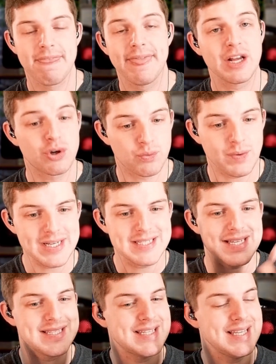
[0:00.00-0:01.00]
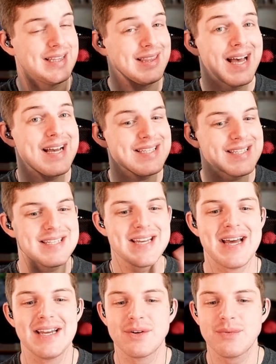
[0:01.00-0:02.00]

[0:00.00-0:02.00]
Grit is the last stat, and